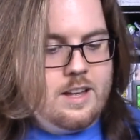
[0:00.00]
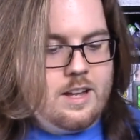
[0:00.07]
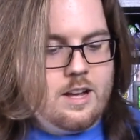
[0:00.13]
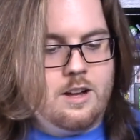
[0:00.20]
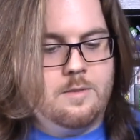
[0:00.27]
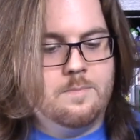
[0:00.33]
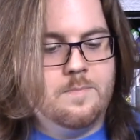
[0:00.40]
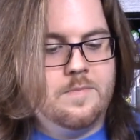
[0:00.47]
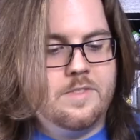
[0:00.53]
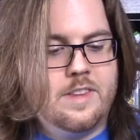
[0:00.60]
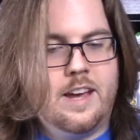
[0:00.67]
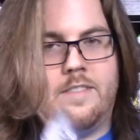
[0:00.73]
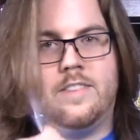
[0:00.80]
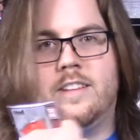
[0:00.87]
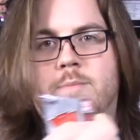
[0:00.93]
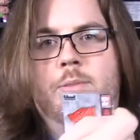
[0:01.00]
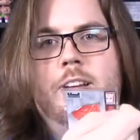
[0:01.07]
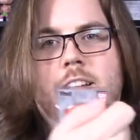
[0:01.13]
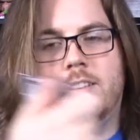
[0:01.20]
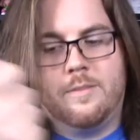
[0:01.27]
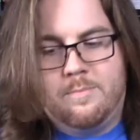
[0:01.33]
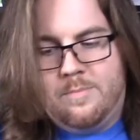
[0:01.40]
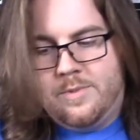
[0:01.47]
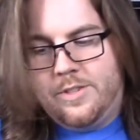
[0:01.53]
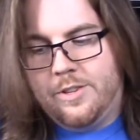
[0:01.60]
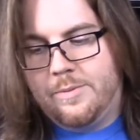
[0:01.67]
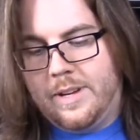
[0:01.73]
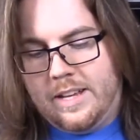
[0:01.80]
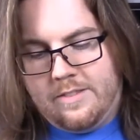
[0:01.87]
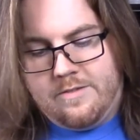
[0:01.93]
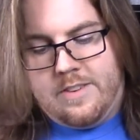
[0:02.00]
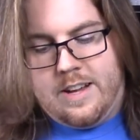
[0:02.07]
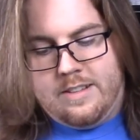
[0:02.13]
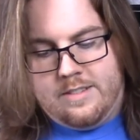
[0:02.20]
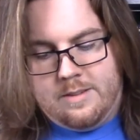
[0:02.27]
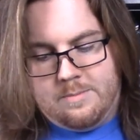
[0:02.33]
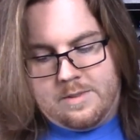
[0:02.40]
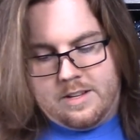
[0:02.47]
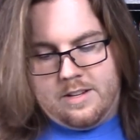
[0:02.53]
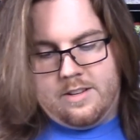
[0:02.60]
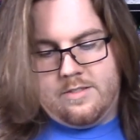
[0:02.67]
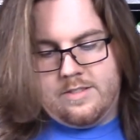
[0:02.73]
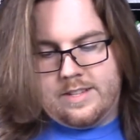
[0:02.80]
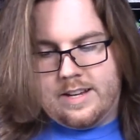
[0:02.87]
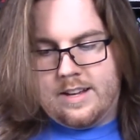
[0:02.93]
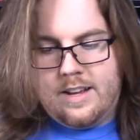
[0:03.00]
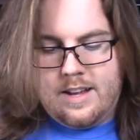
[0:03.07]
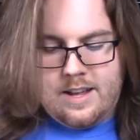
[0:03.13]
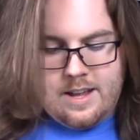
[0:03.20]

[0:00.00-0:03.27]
Um, to have this pin, sure we can find something to use that.